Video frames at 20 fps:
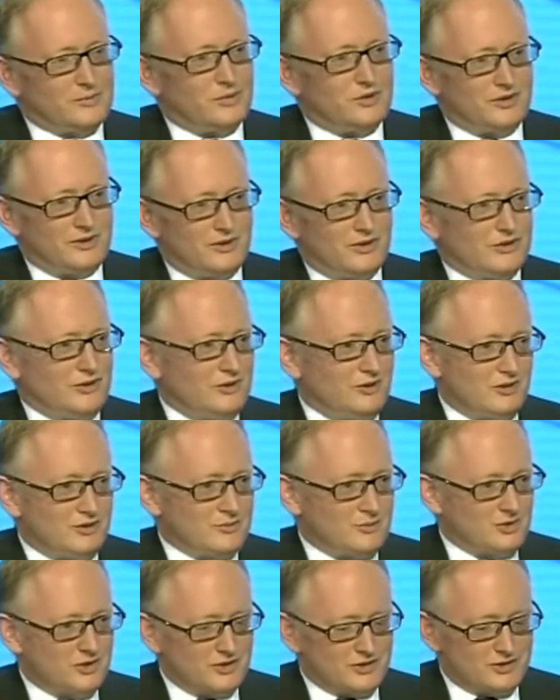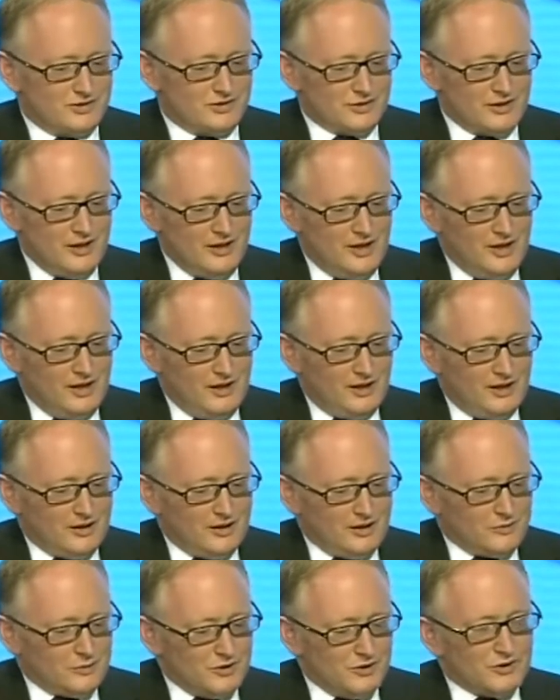putting on new long positions?
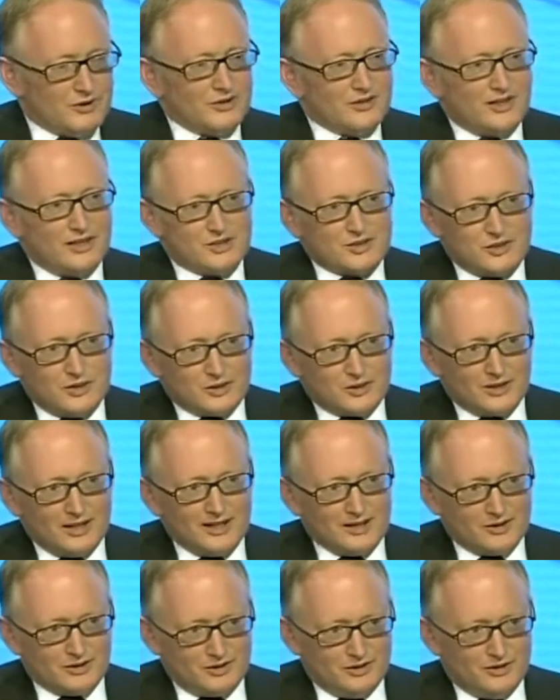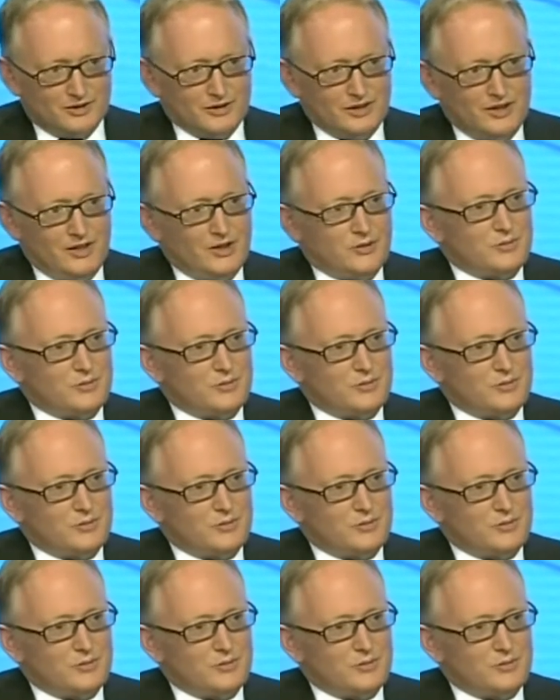If we look at that total aggregate,